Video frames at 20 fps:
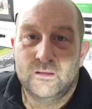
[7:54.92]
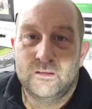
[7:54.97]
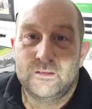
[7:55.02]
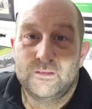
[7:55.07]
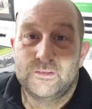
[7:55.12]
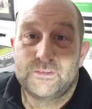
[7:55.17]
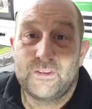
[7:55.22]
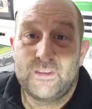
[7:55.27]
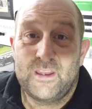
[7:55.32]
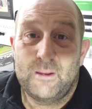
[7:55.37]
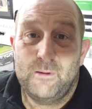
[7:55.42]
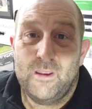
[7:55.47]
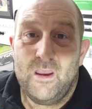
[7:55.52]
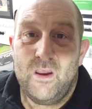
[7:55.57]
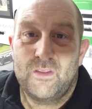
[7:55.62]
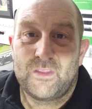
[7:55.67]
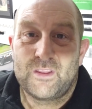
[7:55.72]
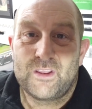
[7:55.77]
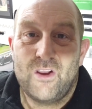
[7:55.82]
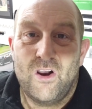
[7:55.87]
So there we are, the
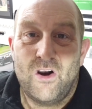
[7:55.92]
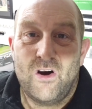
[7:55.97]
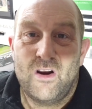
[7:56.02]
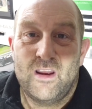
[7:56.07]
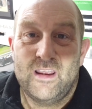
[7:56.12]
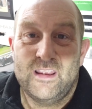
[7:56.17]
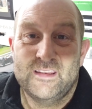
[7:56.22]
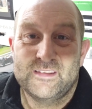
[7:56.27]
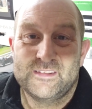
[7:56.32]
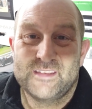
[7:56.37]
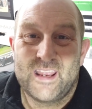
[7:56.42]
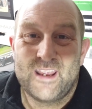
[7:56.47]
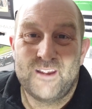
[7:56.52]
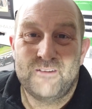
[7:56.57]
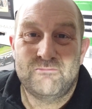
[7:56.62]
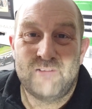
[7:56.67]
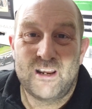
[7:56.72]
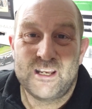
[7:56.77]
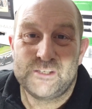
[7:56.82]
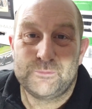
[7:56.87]
car is now
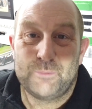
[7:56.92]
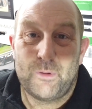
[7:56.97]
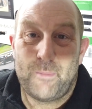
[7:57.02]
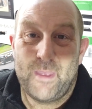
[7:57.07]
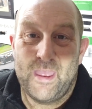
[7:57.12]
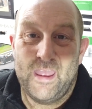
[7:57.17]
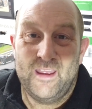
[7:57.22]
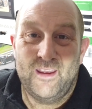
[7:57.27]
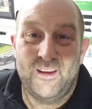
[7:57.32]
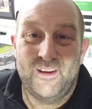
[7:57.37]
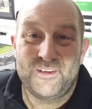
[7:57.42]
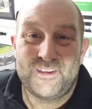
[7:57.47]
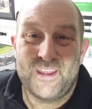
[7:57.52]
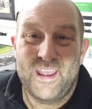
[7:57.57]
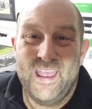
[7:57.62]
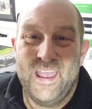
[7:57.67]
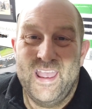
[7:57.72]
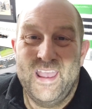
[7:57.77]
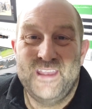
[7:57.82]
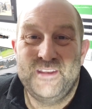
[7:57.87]
race prepared
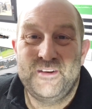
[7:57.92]
ahead